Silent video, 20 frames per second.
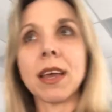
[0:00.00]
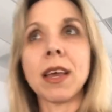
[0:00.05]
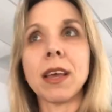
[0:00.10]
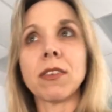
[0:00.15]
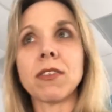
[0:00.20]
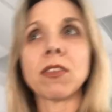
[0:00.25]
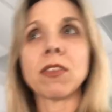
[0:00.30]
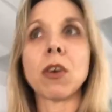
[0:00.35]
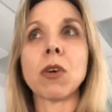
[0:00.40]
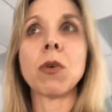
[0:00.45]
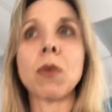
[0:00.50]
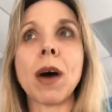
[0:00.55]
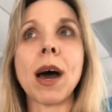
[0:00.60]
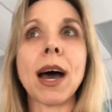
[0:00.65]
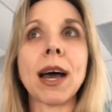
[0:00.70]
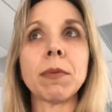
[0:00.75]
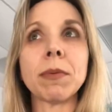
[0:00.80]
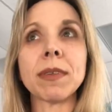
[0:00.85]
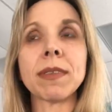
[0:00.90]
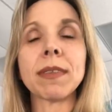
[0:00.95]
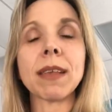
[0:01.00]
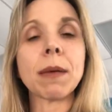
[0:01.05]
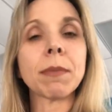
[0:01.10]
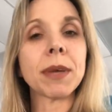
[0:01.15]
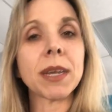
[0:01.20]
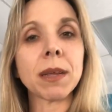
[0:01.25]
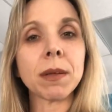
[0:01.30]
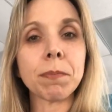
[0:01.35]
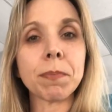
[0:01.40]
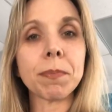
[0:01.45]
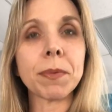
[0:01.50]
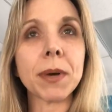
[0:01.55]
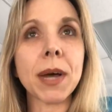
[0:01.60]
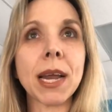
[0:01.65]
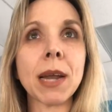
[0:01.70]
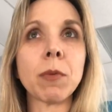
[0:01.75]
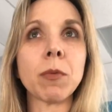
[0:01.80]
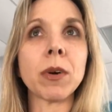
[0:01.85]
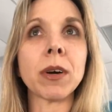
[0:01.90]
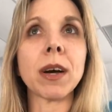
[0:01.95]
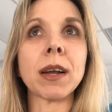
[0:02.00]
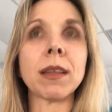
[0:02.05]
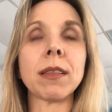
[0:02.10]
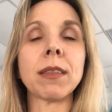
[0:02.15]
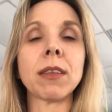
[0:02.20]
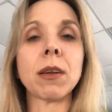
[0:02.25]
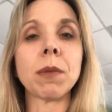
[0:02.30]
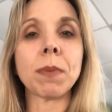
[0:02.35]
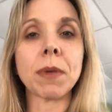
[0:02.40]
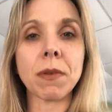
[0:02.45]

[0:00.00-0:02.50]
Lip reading: So I'm going to kind of work on a little